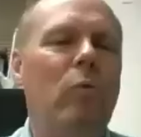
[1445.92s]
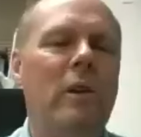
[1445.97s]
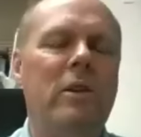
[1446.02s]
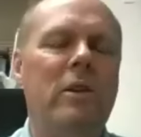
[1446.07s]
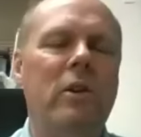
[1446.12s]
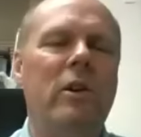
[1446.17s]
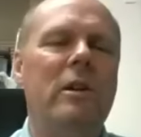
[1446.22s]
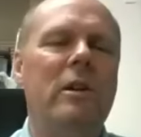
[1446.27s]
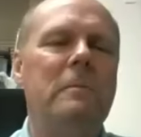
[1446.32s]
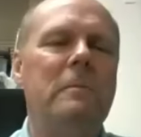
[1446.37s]
is
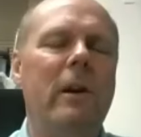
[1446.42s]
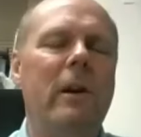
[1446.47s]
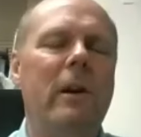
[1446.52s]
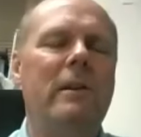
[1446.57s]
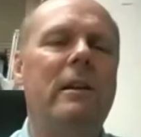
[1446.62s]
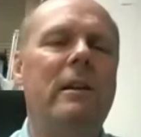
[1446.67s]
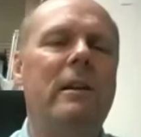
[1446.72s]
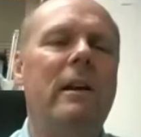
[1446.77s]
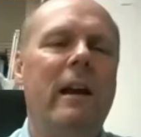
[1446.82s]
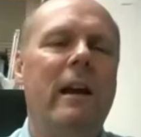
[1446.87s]
your
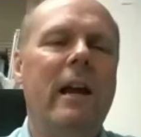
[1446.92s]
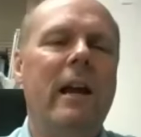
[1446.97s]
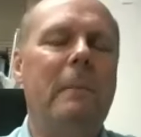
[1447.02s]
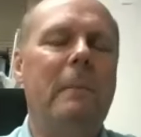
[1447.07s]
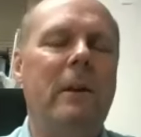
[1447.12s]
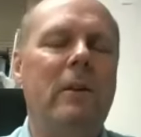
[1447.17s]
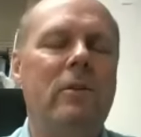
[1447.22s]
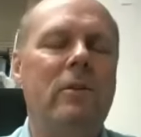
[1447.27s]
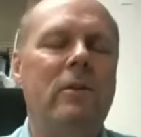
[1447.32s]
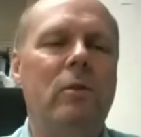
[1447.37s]
experience
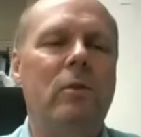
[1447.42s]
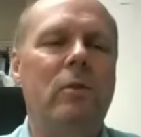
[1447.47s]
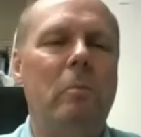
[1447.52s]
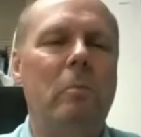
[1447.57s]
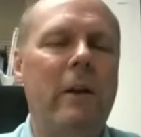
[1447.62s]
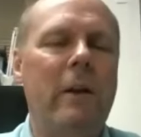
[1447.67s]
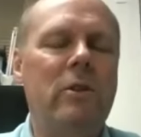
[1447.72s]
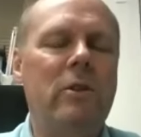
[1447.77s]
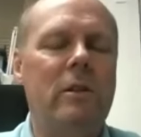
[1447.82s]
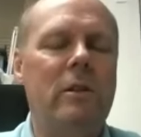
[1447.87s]
coming to
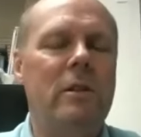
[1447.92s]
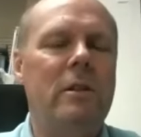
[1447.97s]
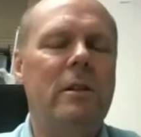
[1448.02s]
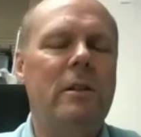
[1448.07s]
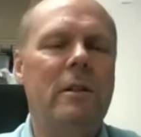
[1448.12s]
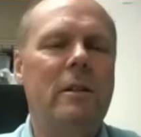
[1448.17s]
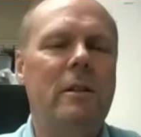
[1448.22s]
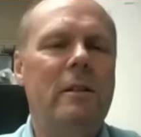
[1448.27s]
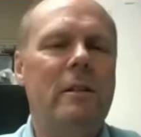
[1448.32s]
Benches?